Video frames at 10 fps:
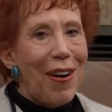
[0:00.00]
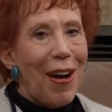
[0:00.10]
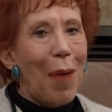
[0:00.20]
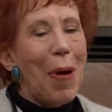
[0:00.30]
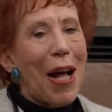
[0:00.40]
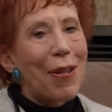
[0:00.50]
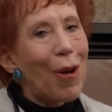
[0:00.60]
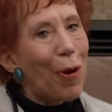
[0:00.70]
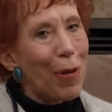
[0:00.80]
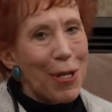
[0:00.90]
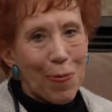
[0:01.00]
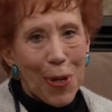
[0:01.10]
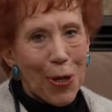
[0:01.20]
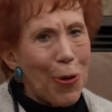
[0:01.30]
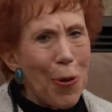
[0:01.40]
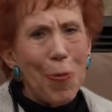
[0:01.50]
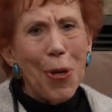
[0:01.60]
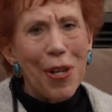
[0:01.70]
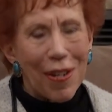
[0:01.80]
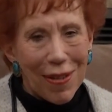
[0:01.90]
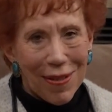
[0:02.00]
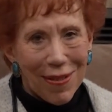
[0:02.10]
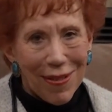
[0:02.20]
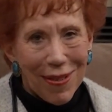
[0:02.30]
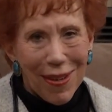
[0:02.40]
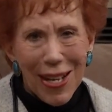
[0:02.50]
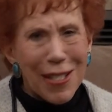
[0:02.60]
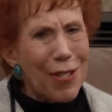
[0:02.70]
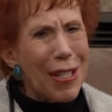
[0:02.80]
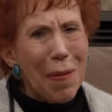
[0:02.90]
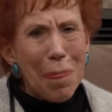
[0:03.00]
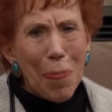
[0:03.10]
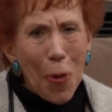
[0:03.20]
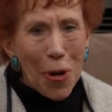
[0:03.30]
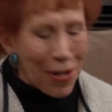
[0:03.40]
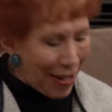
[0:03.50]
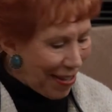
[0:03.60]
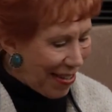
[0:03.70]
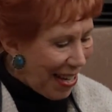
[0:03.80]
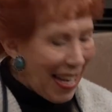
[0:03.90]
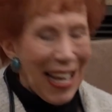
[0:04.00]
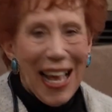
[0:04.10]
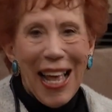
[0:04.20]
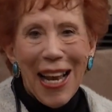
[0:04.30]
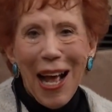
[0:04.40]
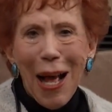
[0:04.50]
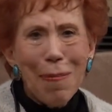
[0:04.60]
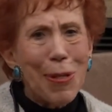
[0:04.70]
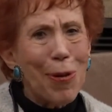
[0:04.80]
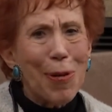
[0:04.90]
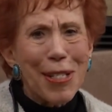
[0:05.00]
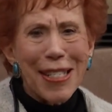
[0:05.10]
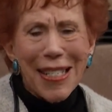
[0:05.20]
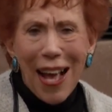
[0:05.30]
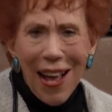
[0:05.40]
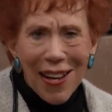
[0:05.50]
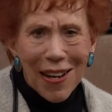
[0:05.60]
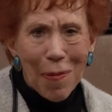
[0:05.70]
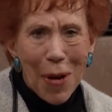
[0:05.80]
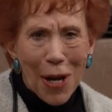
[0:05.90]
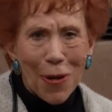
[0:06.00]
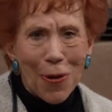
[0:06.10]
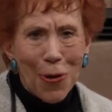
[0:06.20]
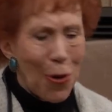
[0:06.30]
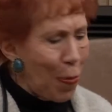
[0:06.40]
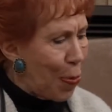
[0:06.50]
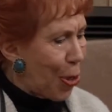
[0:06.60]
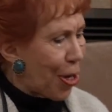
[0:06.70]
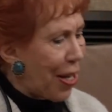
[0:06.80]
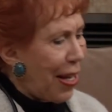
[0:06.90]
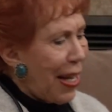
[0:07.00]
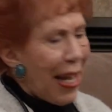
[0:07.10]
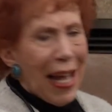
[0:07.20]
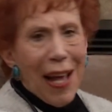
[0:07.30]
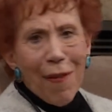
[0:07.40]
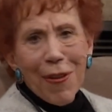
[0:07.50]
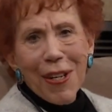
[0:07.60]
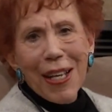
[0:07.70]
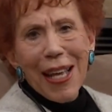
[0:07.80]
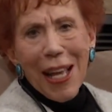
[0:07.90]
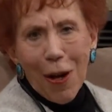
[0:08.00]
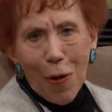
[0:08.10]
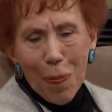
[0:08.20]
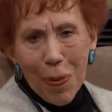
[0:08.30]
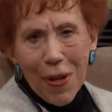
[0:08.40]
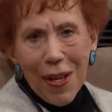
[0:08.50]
about the Holy Spirit. Who wouldn't? It's important. And I'm so excited about her new book, Heavenly Help,